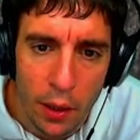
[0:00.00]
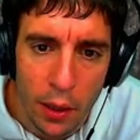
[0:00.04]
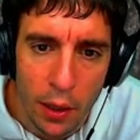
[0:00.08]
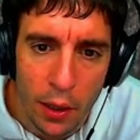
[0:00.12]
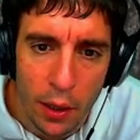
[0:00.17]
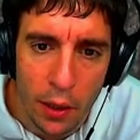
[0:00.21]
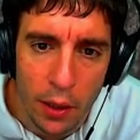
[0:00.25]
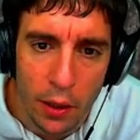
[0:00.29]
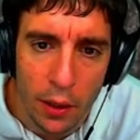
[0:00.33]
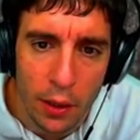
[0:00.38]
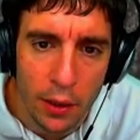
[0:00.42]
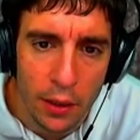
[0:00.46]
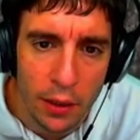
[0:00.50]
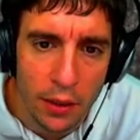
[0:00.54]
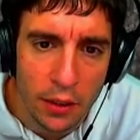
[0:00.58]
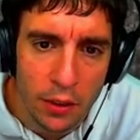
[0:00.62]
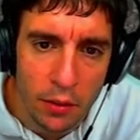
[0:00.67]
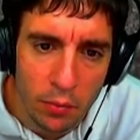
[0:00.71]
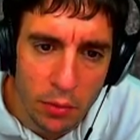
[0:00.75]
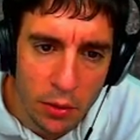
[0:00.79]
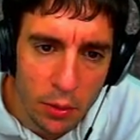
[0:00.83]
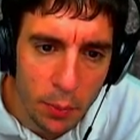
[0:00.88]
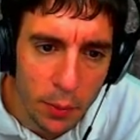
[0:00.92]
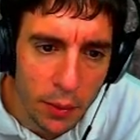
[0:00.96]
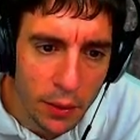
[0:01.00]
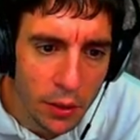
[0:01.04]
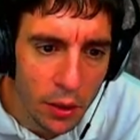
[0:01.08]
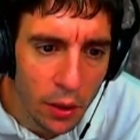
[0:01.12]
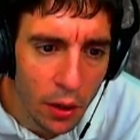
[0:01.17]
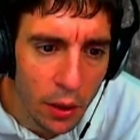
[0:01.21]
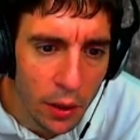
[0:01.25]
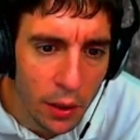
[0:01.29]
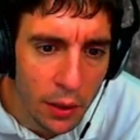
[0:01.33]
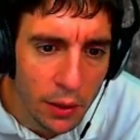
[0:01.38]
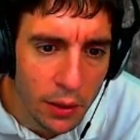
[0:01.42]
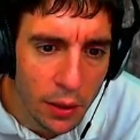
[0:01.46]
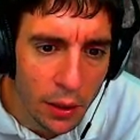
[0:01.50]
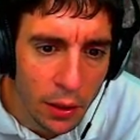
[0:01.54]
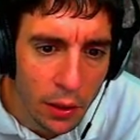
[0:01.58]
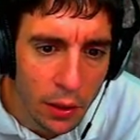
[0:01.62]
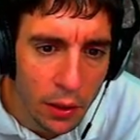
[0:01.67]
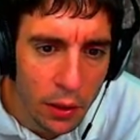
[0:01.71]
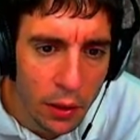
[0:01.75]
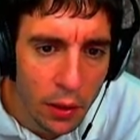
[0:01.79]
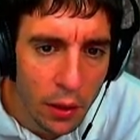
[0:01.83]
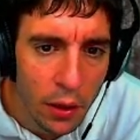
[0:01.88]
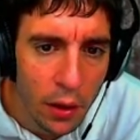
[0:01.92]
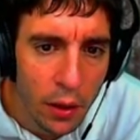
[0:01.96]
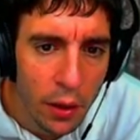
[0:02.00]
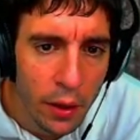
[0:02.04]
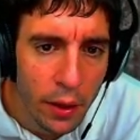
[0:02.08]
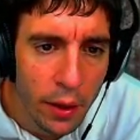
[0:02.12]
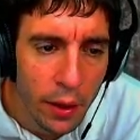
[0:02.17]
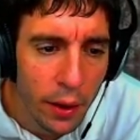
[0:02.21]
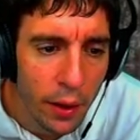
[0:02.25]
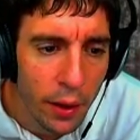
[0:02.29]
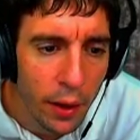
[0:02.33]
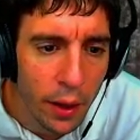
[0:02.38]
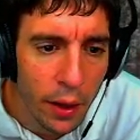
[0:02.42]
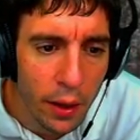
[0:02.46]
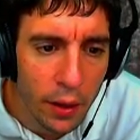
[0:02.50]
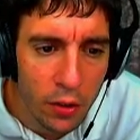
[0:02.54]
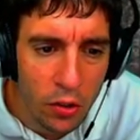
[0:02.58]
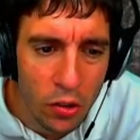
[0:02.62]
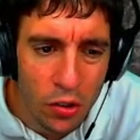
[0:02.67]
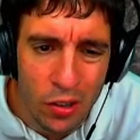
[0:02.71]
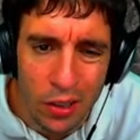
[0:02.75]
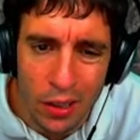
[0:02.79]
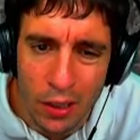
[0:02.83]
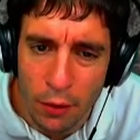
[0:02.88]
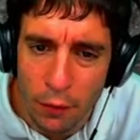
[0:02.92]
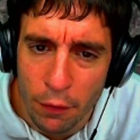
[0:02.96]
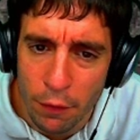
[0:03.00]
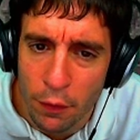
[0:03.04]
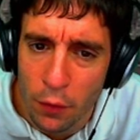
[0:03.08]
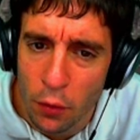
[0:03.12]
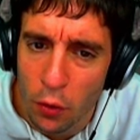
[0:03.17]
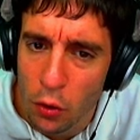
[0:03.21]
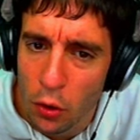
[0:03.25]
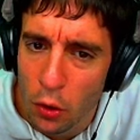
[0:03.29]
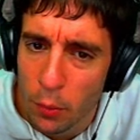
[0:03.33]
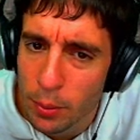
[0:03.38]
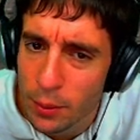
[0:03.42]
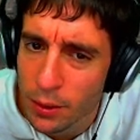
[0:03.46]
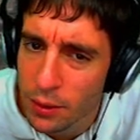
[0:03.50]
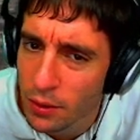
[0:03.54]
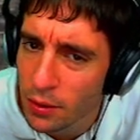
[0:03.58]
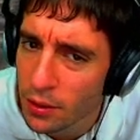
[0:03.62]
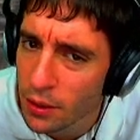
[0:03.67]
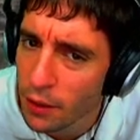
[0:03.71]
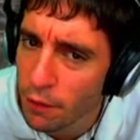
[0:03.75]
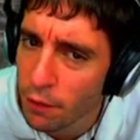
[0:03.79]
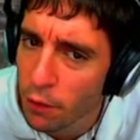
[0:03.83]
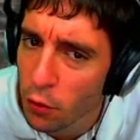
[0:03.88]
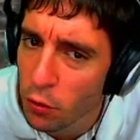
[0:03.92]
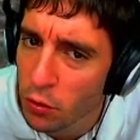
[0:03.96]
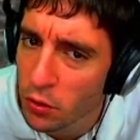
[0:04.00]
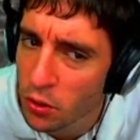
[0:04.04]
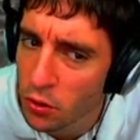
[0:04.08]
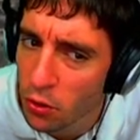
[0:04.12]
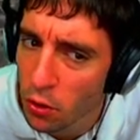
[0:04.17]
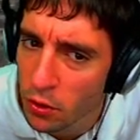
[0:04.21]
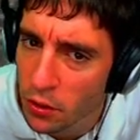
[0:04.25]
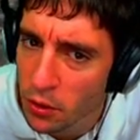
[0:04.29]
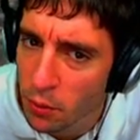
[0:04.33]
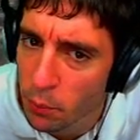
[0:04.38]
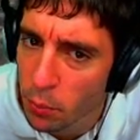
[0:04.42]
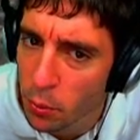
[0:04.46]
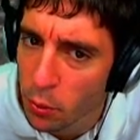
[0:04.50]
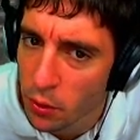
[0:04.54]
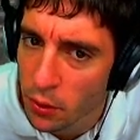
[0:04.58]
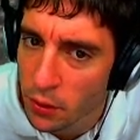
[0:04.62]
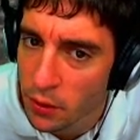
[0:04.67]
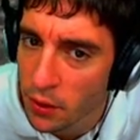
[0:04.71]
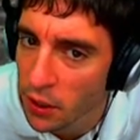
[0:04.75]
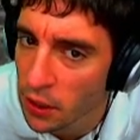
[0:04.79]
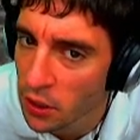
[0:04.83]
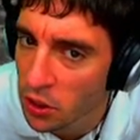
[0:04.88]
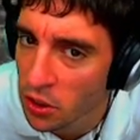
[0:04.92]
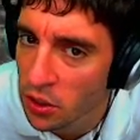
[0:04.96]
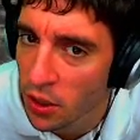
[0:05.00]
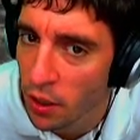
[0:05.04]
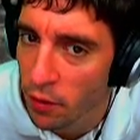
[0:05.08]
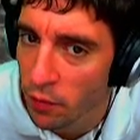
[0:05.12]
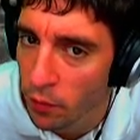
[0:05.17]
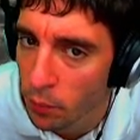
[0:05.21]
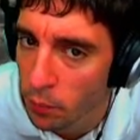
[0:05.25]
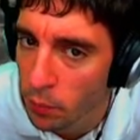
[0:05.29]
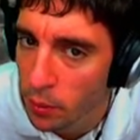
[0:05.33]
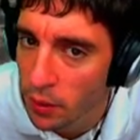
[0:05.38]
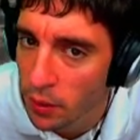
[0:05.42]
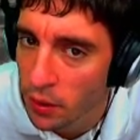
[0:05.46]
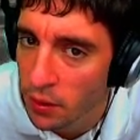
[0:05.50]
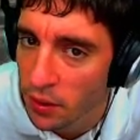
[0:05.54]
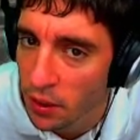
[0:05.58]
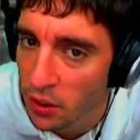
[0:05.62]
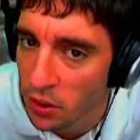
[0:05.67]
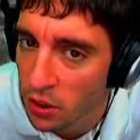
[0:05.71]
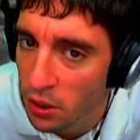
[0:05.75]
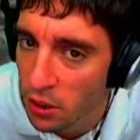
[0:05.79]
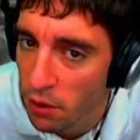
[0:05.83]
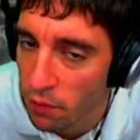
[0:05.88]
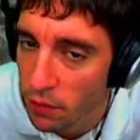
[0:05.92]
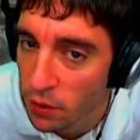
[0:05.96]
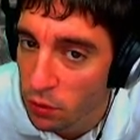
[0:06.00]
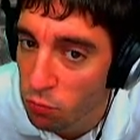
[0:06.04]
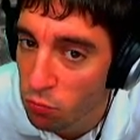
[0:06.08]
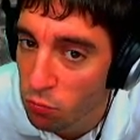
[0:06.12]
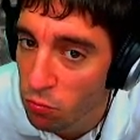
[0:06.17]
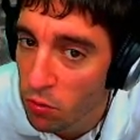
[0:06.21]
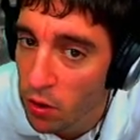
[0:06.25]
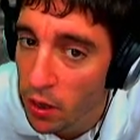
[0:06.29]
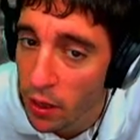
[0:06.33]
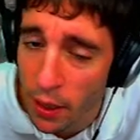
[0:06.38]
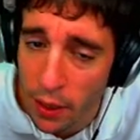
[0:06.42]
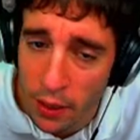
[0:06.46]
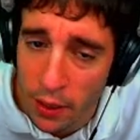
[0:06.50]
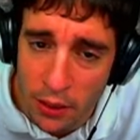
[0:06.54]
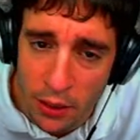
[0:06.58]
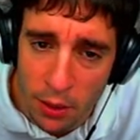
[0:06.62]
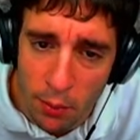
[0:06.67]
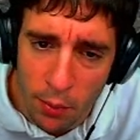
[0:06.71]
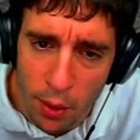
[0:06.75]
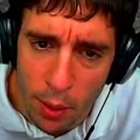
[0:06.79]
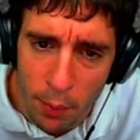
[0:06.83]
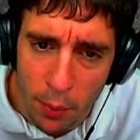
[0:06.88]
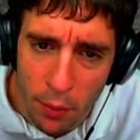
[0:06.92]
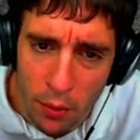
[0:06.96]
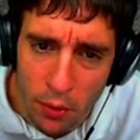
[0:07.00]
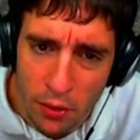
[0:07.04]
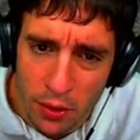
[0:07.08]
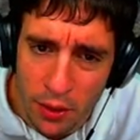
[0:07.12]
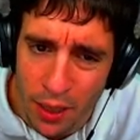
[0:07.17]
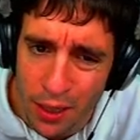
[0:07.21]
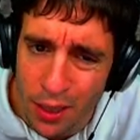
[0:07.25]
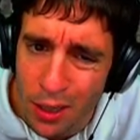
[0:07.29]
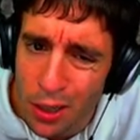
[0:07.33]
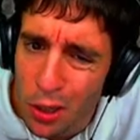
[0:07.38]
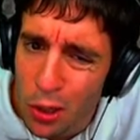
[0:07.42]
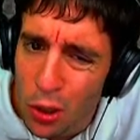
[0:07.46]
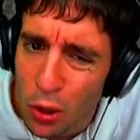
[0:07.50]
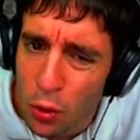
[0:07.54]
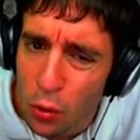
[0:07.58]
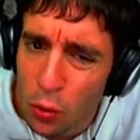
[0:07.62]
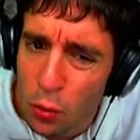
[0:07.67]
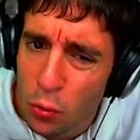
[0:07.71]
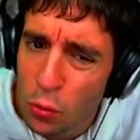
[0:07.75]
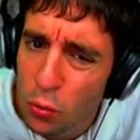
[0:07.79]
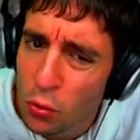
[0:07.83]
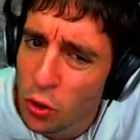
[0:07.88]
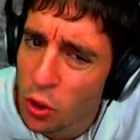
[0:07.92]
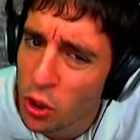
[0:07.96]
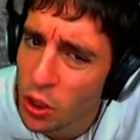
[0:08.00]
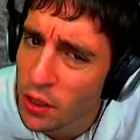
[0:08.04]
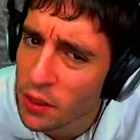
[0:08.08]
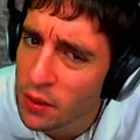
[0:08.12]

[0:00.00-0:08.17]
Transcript: Uh, he seems to be targeting uh, d4, but d4 is not as important as h7, because h7 is right next to my opponent's king. Ooh,